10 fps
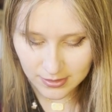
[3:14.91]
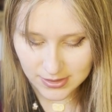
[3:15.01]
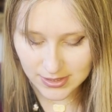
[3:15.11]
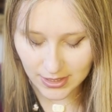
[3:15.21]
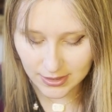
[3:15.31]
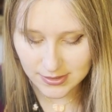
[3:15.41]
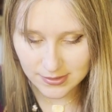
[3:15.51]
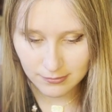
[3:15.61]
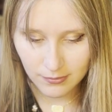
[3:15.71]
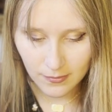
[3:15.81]
6.
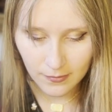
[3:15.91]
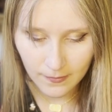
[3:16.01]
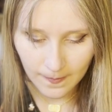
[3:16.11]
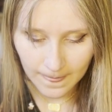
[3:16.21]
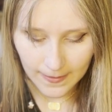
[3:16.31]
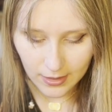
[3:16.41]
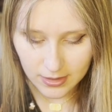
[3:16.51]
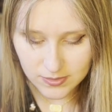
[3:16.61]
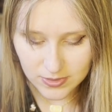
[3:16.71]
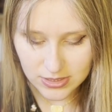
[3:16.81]

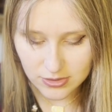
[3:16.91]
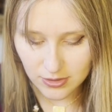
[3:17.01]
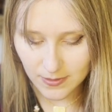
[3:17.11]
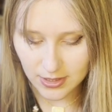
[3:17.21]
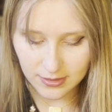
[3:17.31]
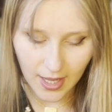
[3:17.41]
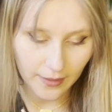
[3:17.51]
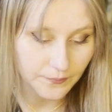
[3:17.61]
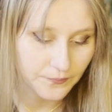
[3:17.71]
Because we distributed that.